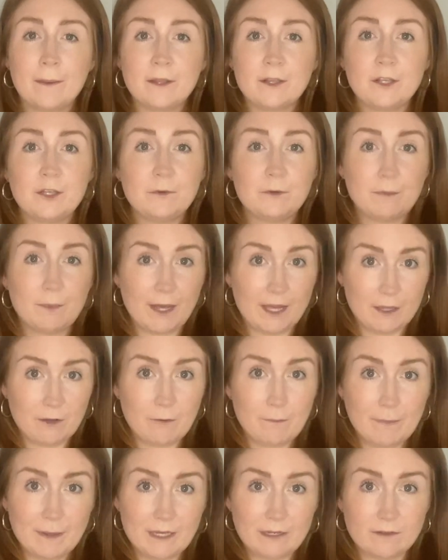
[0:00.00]
you would pay your
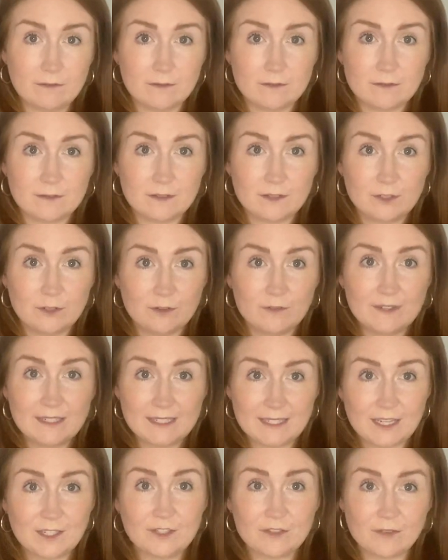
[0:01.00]
bills, your
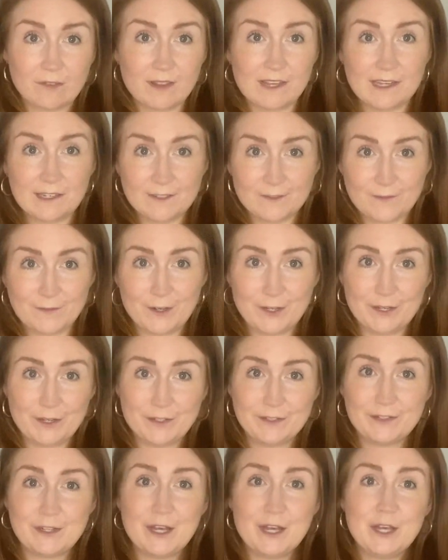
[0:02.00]
essential things
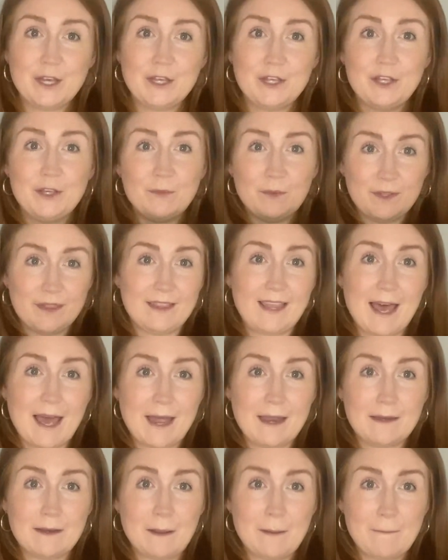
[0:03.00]
first. You would
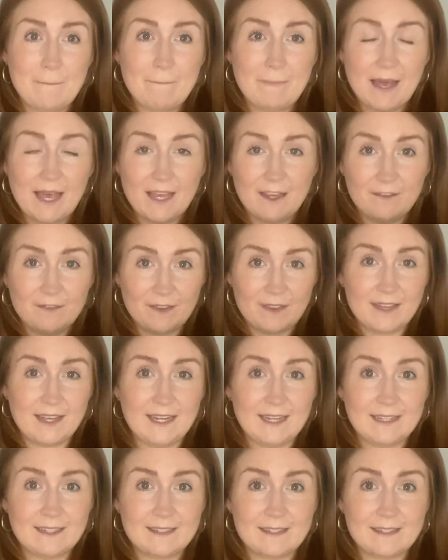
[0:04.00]
then pay for things